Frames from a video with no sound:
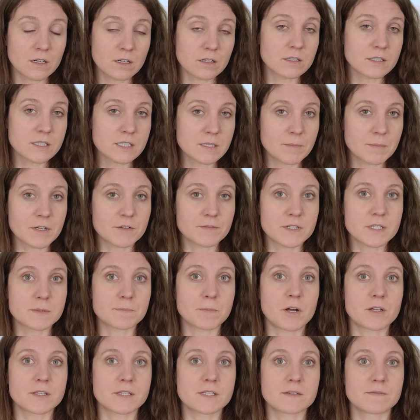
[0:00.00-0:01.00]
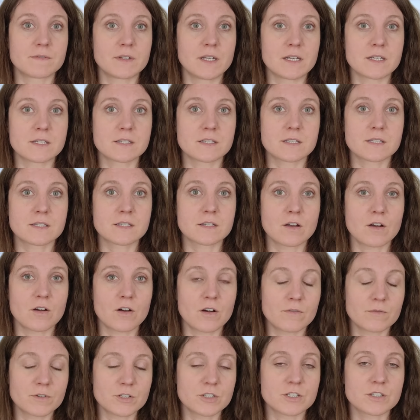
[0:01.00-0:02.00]
ultimate responsiveness,
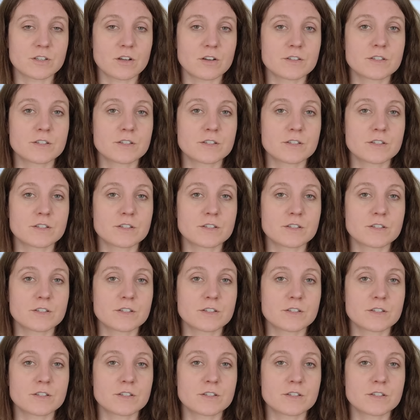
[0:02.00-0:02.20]
which is